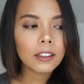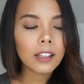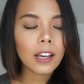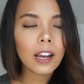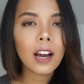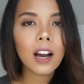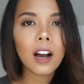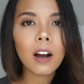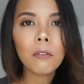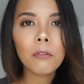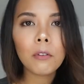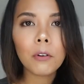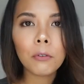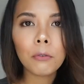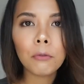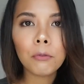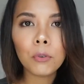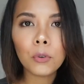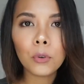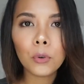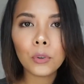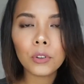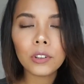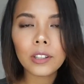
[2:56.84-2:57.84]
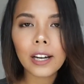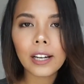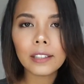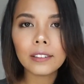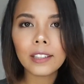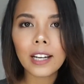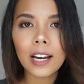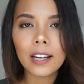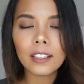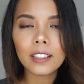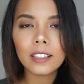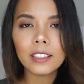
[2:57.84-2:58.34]
They have a food
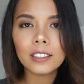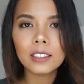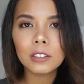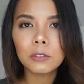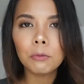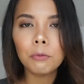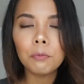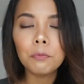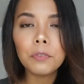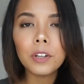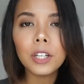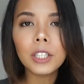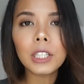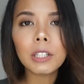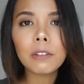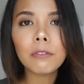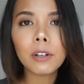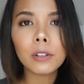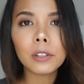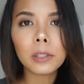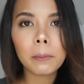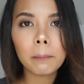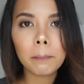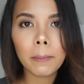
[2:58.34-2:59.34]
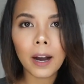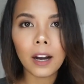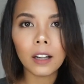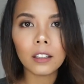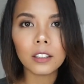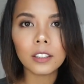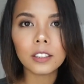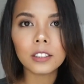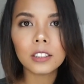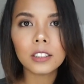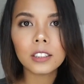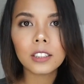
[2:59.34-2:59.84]
that is very, very
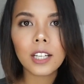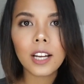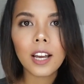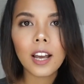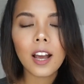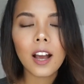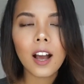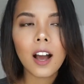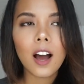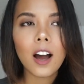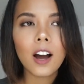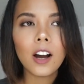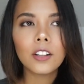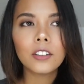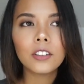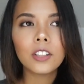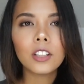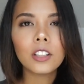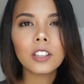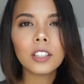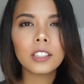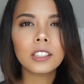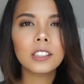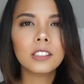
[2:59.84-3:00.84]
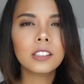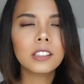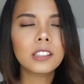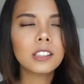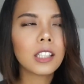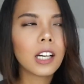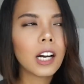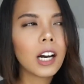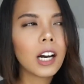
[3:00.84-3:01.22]
balanced. There is this